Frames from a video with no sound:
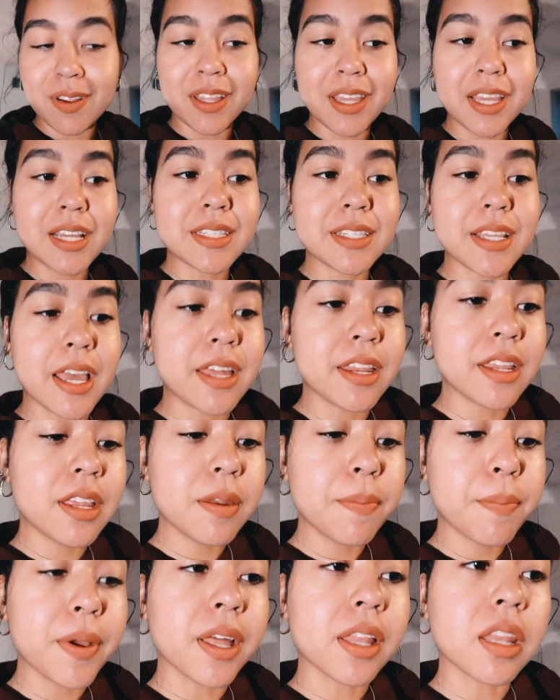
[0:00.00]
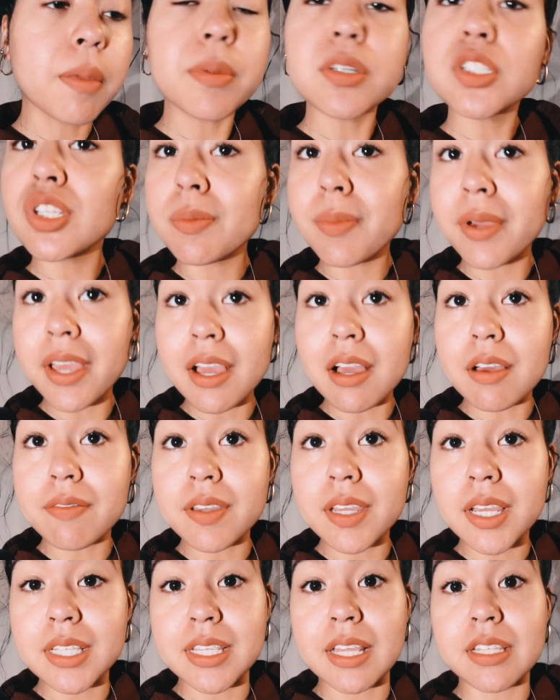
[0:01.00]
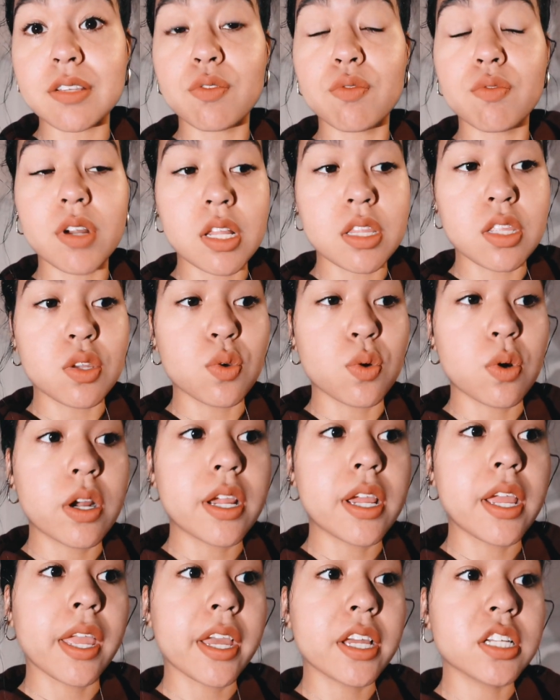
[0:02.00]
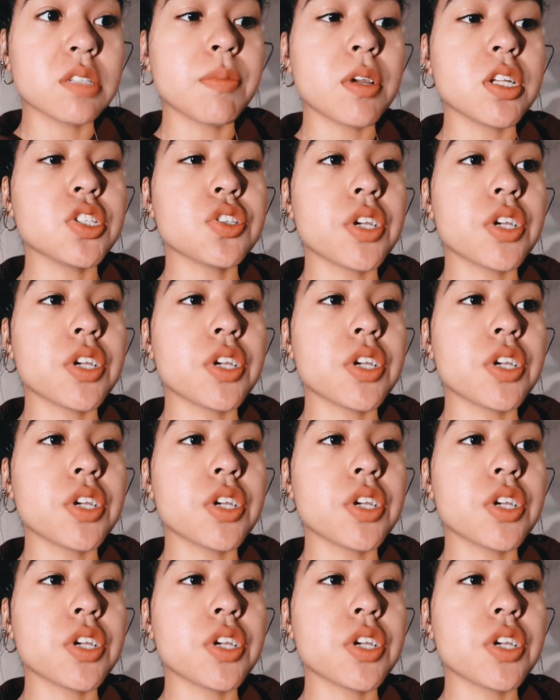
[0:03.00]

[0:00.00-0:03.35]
Really excited, but let me show you my outfit because I have to run out the door and catch my